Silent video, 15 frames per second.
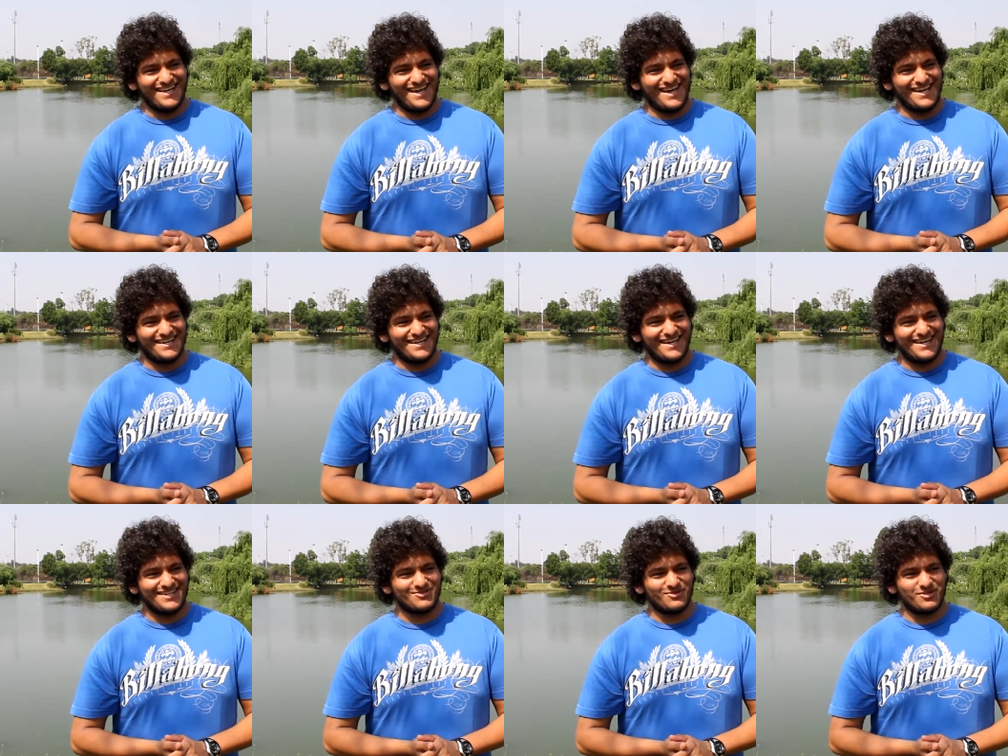And
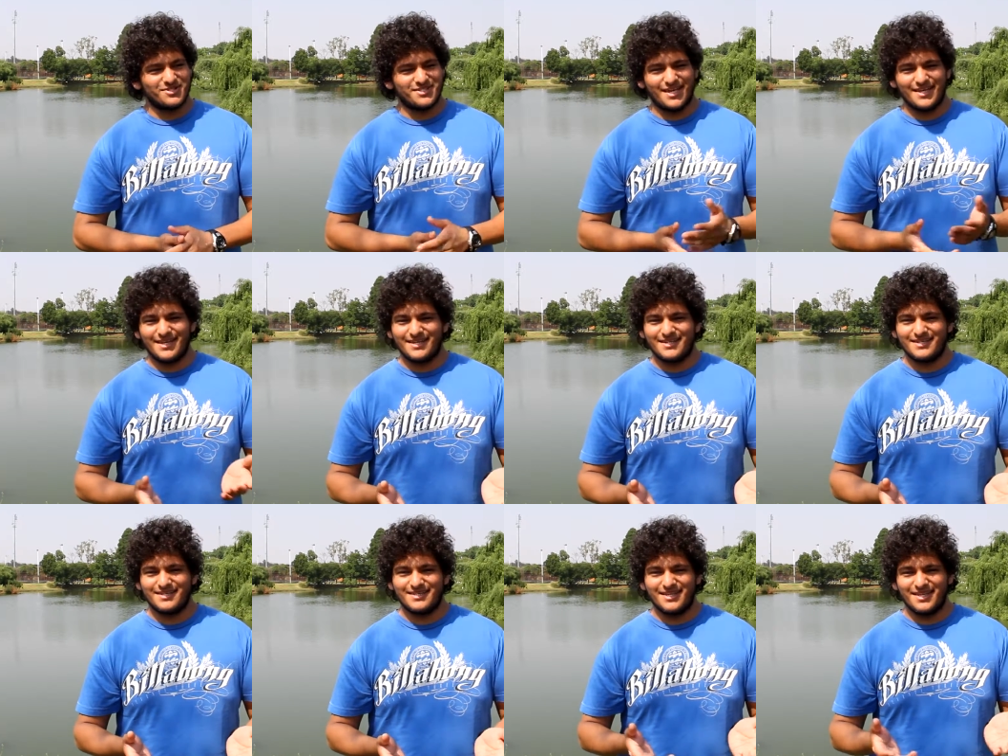I just want to say that
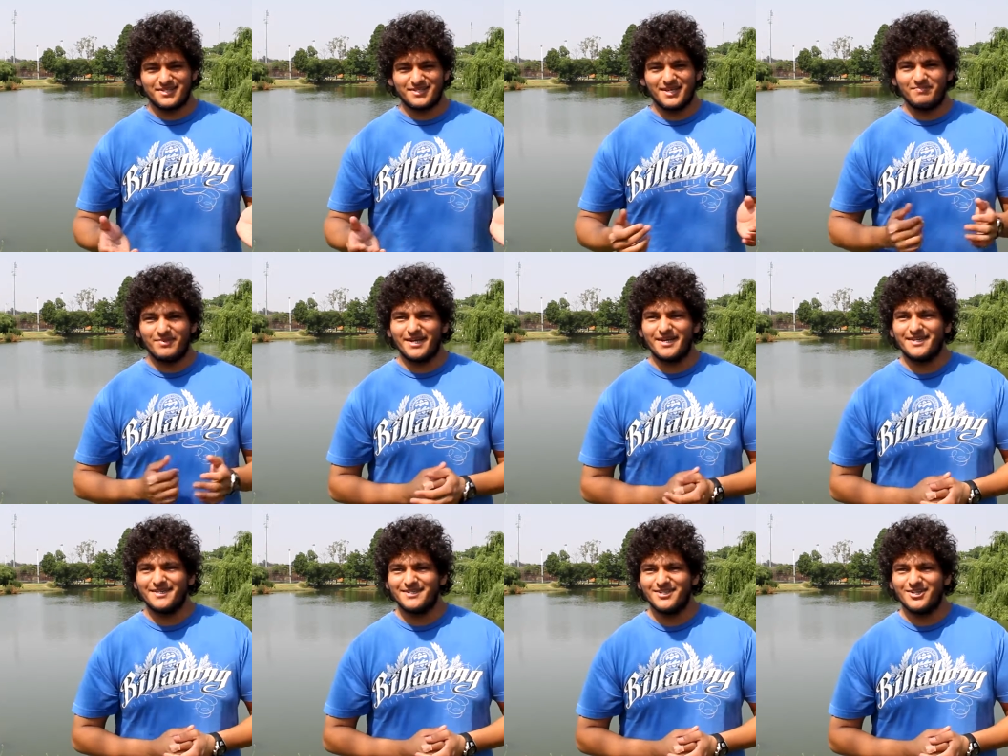things get better.
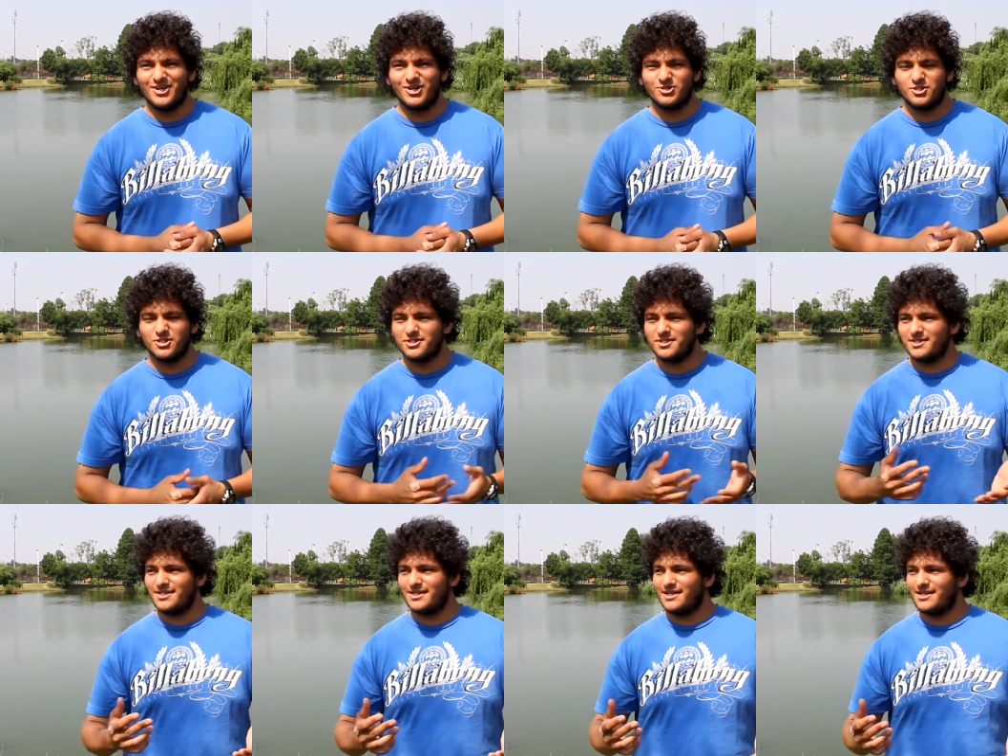
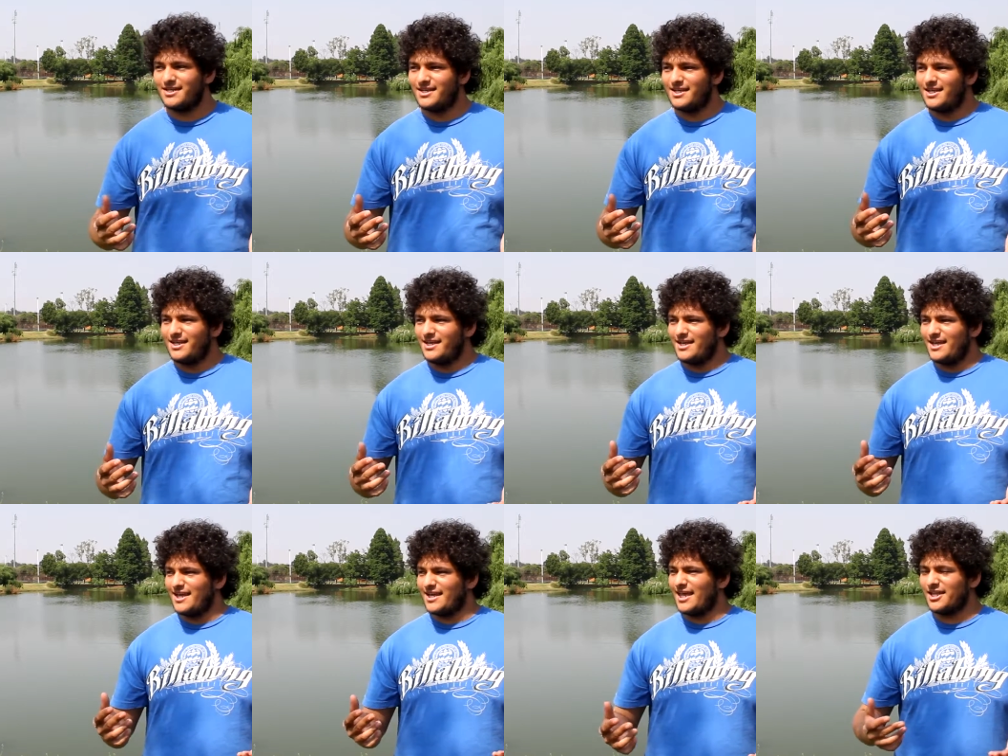
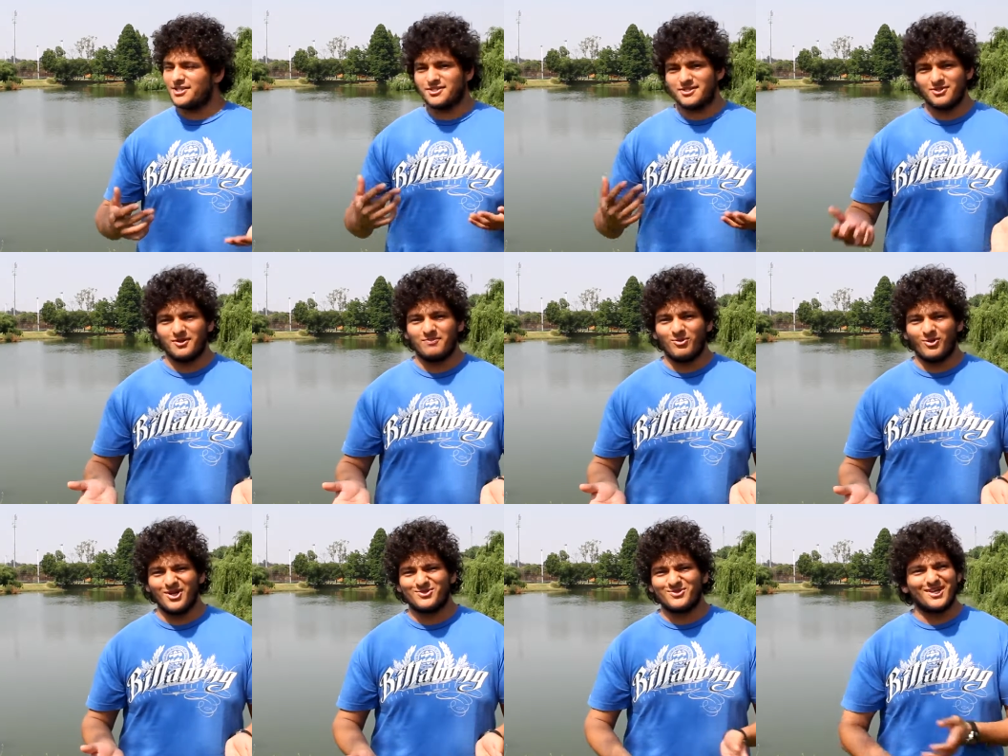It gets to a
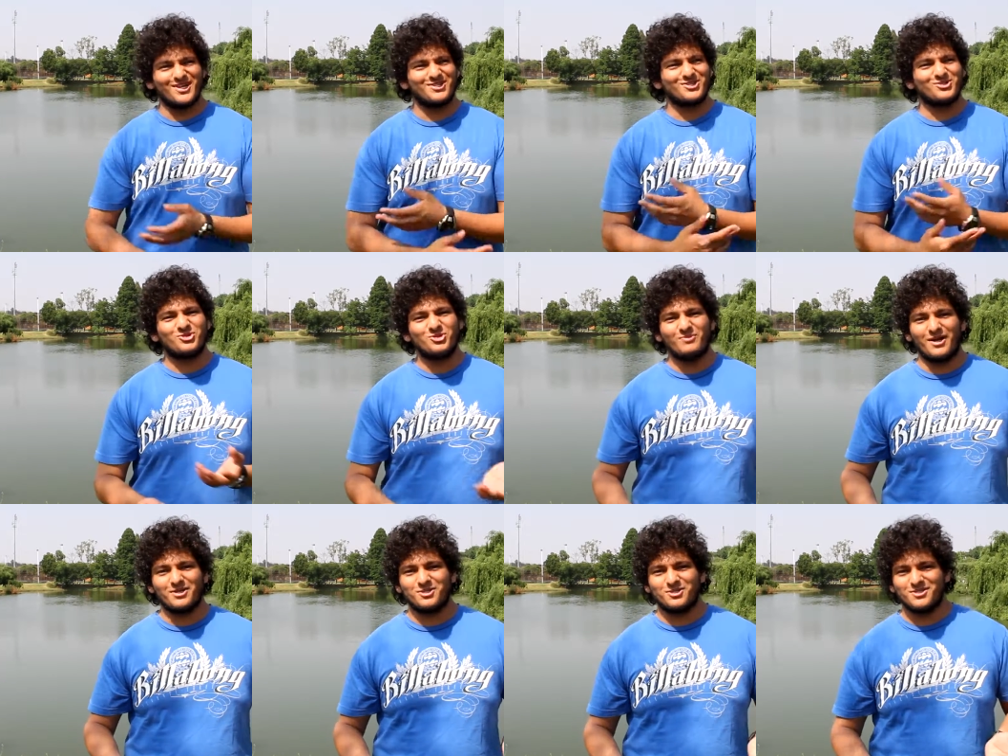point where it's just too much.